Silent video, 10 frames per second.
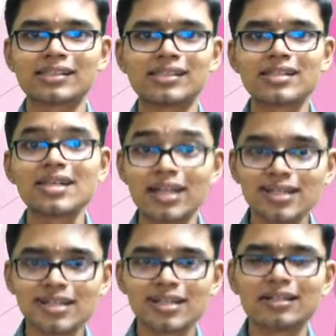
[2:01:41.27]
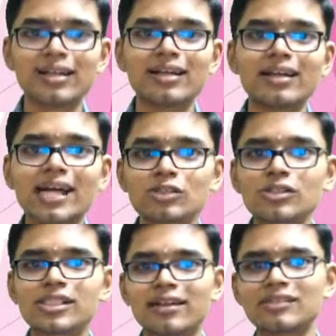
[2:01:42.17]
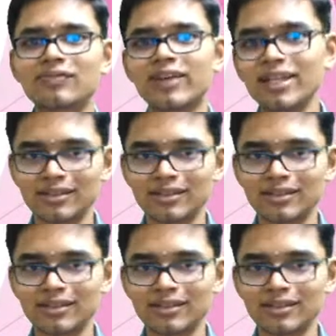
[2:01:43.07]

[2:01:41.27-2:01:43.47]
state, then it has to satisfy